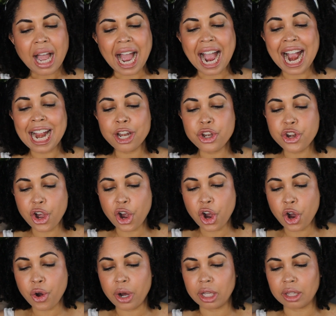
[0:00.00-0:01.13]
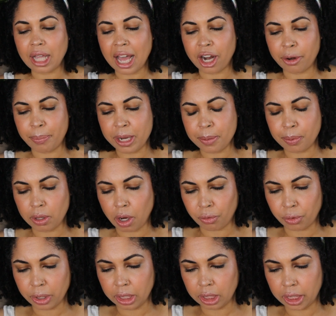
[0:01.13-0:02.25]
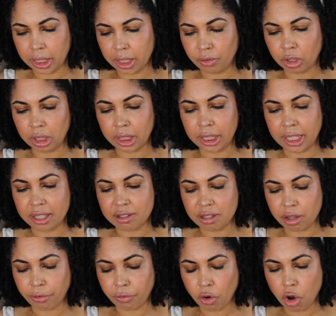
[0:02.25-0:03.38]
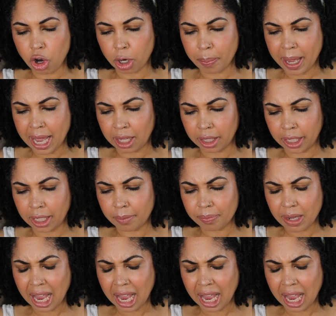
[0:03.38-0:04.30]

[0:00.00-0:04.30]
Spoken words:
I know a lot of people are really, really into the Frog palette.